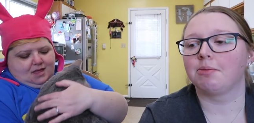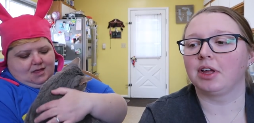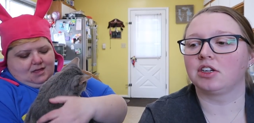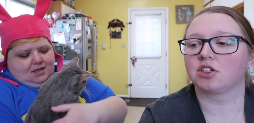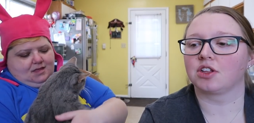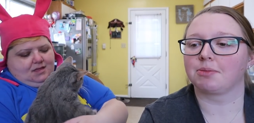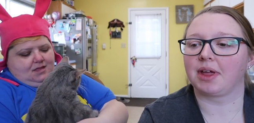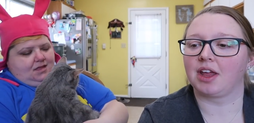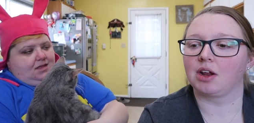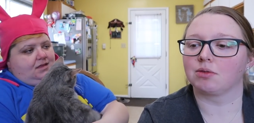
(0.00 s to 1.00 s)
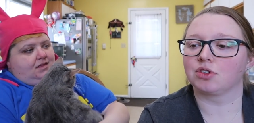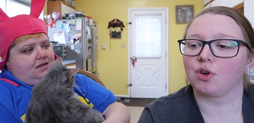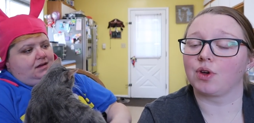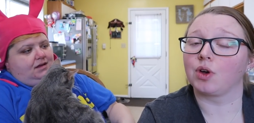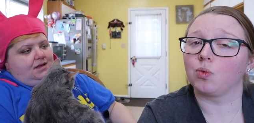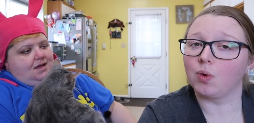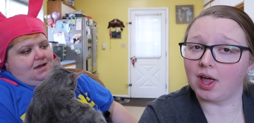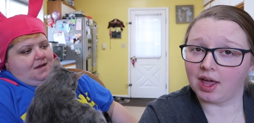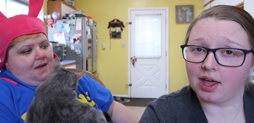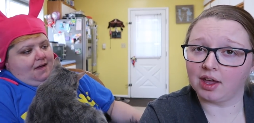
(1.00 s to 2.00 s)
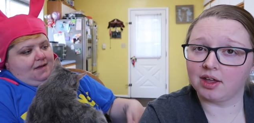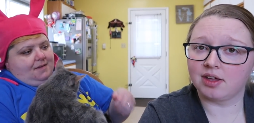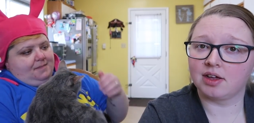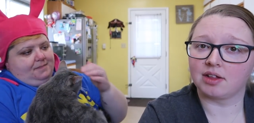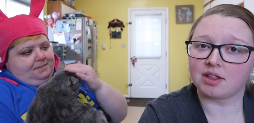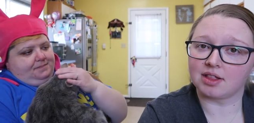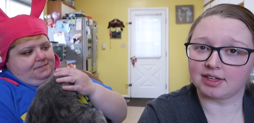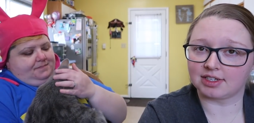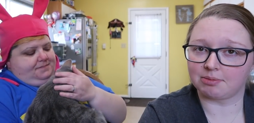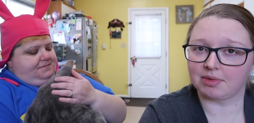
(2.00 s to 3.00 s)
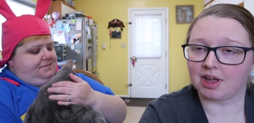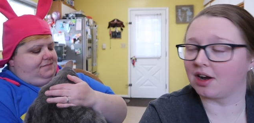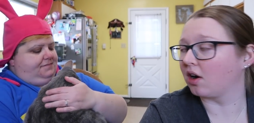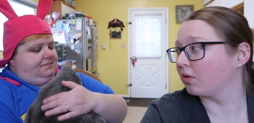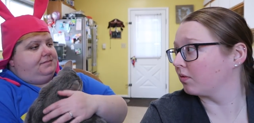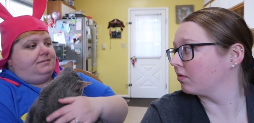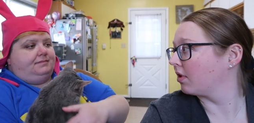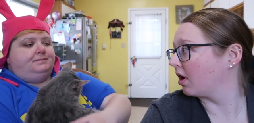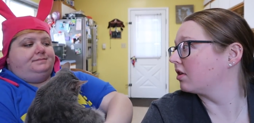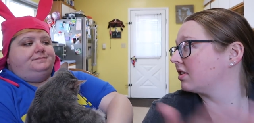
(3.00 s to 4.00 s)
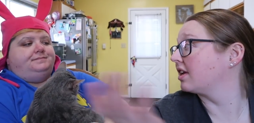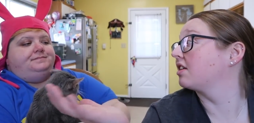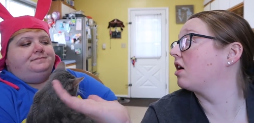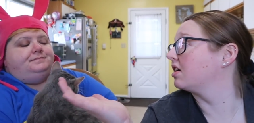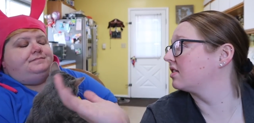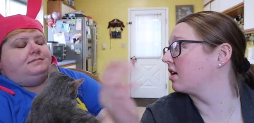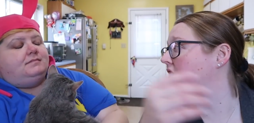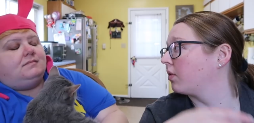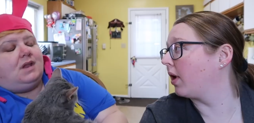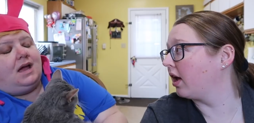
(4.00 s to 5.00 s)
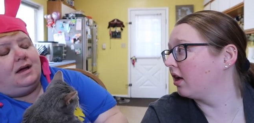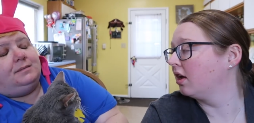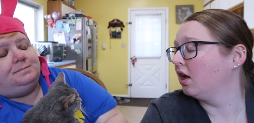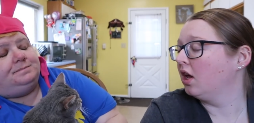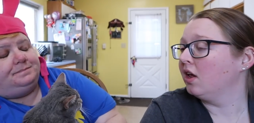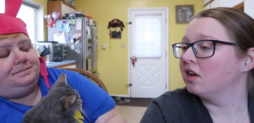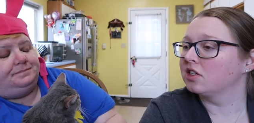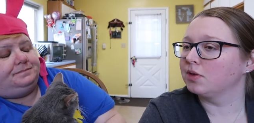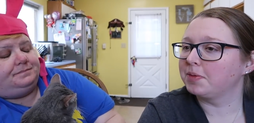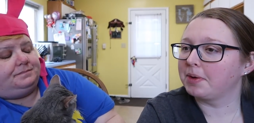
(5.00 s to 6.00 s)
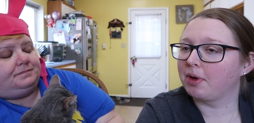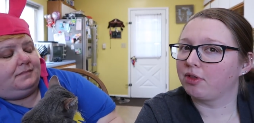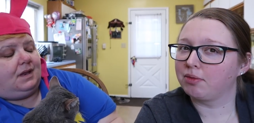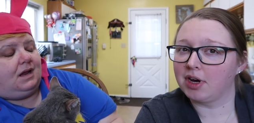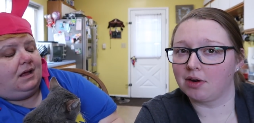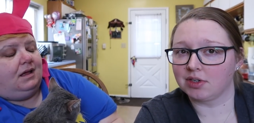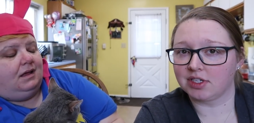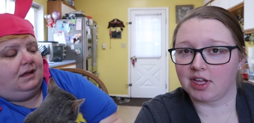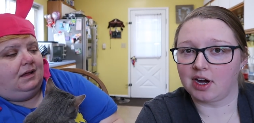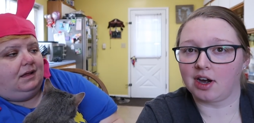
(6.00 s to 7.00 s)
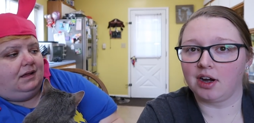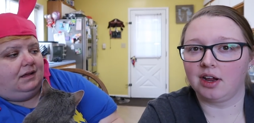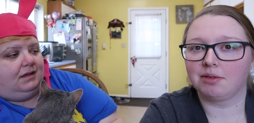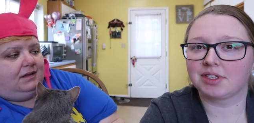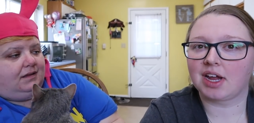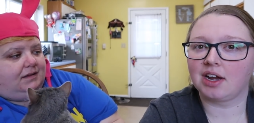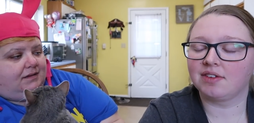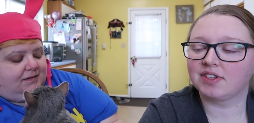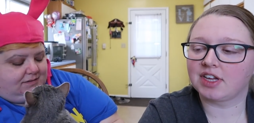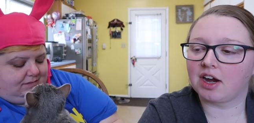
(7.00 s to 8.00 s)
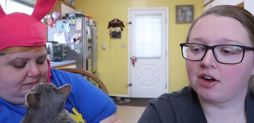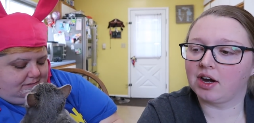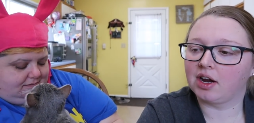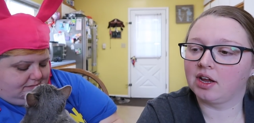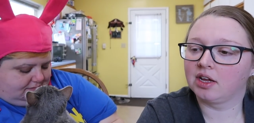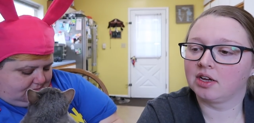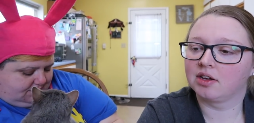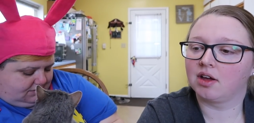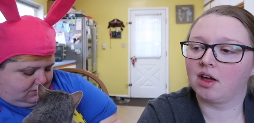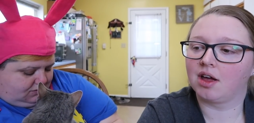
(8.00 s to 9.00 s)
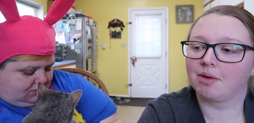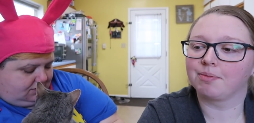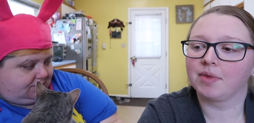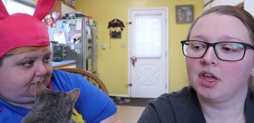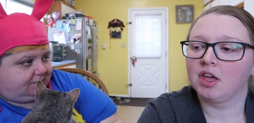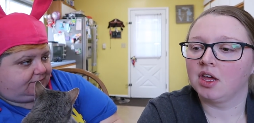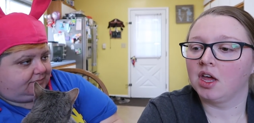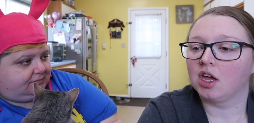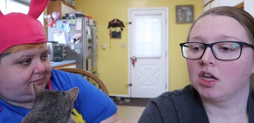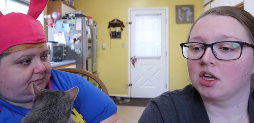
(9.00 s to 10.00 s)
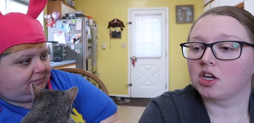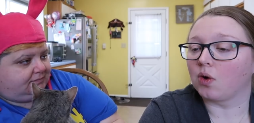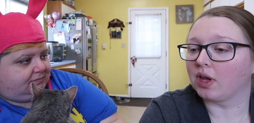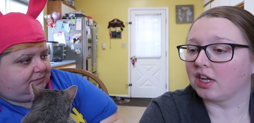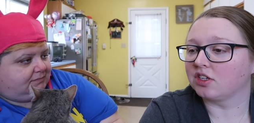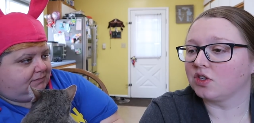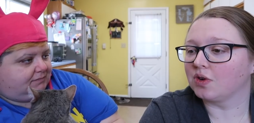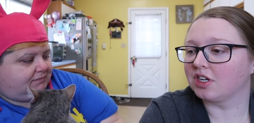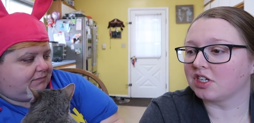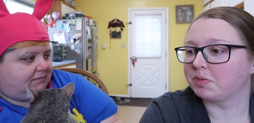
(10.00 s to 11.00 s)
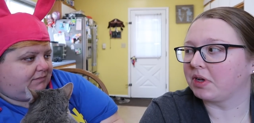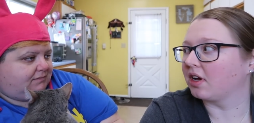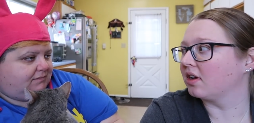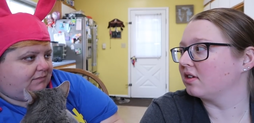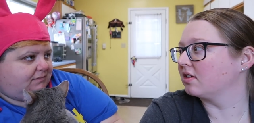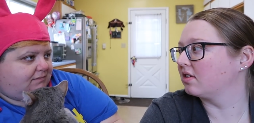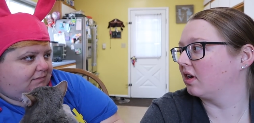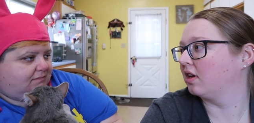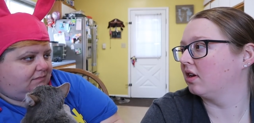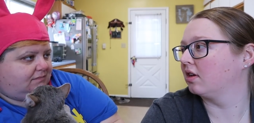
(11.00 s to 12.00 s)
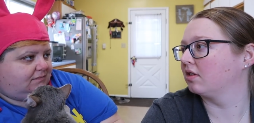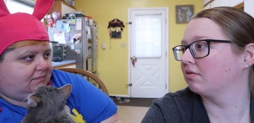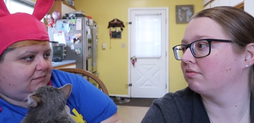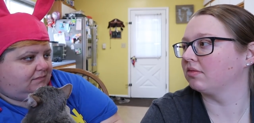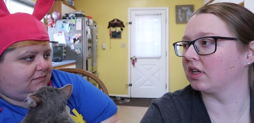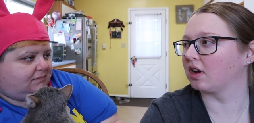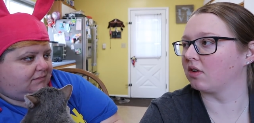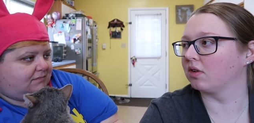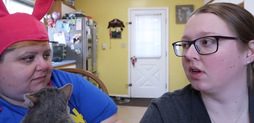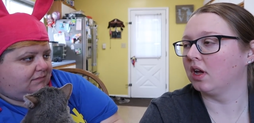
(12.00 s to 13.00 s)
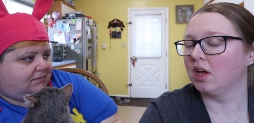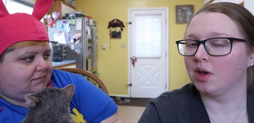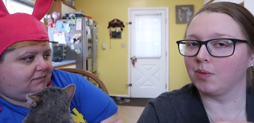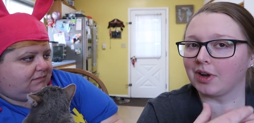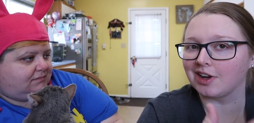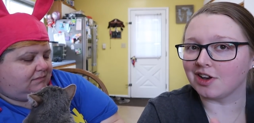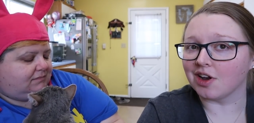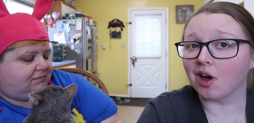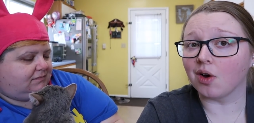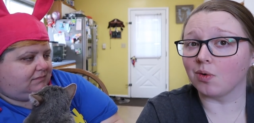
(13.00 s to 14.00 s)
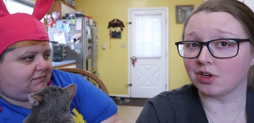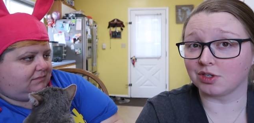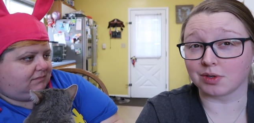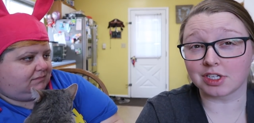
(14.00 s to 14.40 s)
Speaker 1: made sure that my headache was going away, and then they sent me on our sent us on our way. Yeah. So we spent about three hours there. It was kind of scary um, going into it just because, you know, we didn't know what to